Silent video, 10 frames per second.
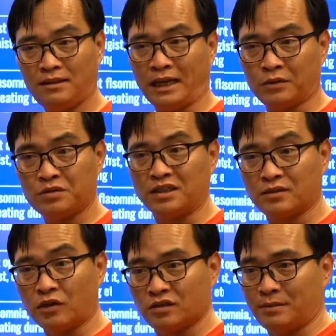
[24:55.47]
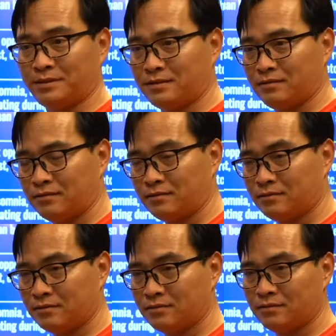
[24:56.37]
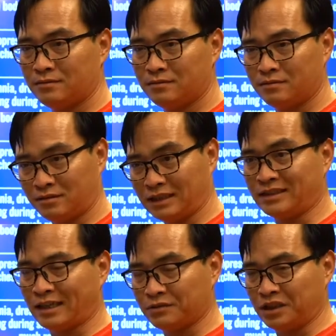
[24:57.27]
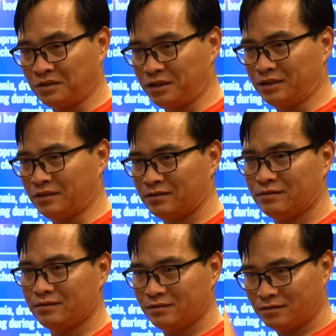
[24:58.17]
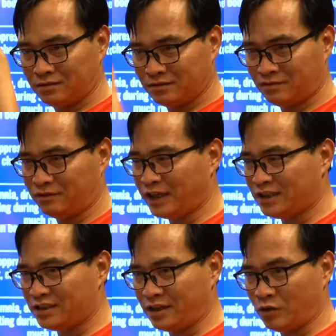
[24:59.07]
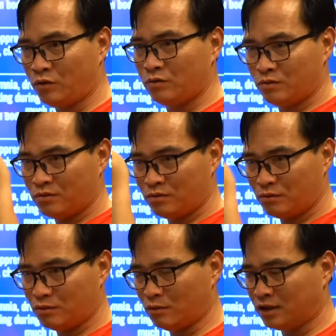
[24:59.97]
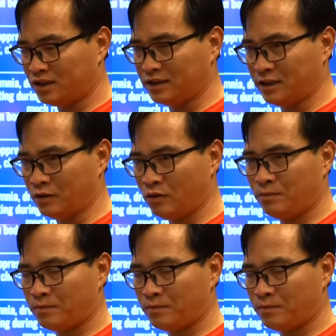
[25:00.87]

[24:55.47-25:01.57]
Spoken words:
diagnosis concepts, six kind of situation: fire immunity low, water immunity low,